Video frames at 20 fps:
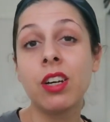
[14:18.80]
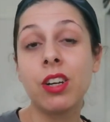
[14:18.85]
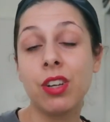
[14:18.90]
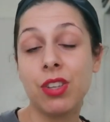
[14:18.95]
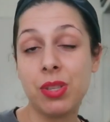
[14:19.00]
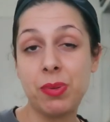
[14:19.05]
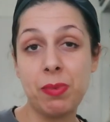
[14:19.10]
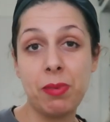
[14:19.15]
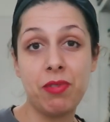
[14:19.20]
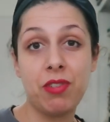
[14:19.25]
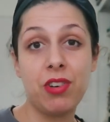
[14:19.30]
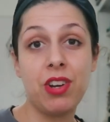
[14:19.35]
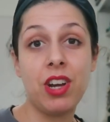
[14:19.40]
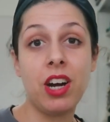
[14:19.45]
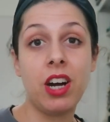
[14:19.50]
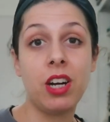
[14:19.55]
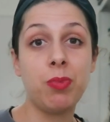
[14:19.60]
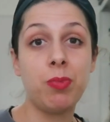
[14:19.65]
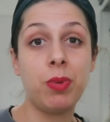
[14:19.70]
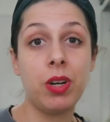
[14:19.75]
because i'm a very
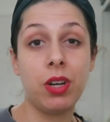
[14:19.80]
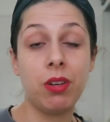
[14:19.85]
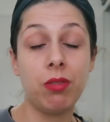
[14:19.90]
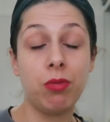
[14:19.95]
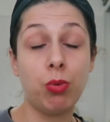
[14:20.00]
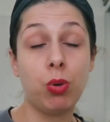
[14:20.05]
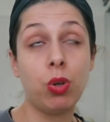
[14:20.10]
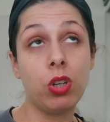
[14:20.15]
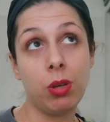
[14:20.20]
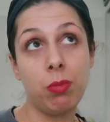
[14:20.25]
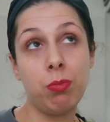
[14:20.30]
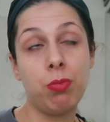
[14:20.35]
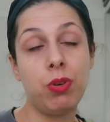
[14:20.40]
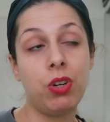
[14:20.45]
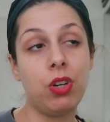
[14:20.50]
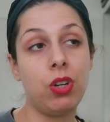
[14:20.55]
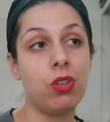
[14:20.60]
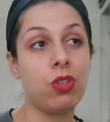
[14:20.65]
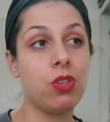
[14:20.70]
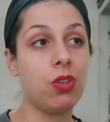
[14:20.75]
hard pe working
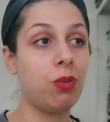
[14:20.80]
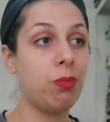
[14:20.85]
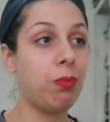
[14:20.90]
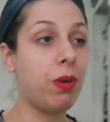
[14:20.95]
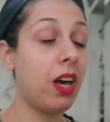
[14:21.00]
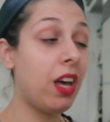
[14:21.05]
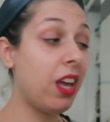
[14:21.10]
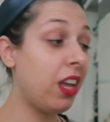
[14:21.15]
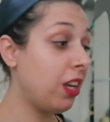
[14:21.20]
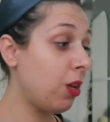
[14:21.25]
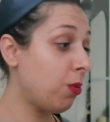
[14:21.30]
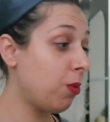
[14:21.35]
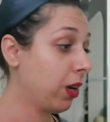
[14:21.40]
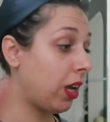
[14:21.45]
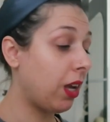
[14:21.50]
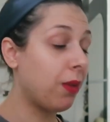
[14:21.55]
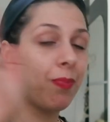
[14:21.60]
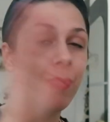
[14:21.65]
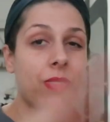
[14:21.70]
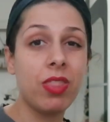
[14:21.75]
person but
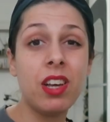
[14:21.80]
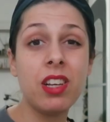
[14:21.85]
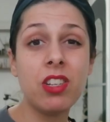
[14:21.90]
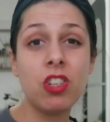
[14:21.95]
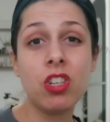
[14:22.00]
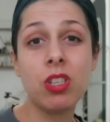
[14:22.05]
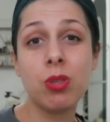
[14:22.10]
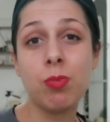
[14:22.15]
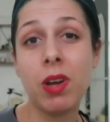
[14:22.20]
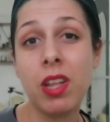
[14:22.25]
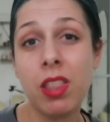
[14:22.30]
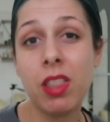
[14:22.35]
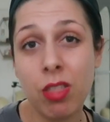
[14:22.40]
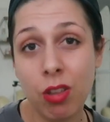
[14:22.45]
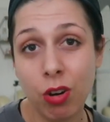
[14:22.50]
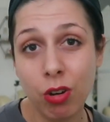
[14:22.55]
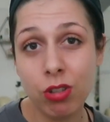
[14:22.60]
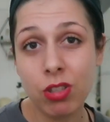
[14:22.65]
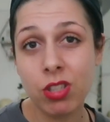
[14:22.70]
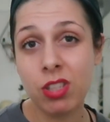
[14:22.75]
anyway that's just my
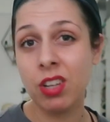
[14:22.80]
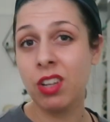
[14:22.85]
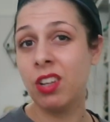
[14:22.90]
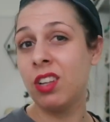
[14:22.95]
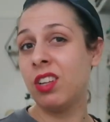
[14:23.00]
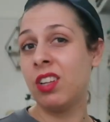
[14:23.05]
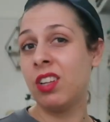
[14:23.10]
thoughts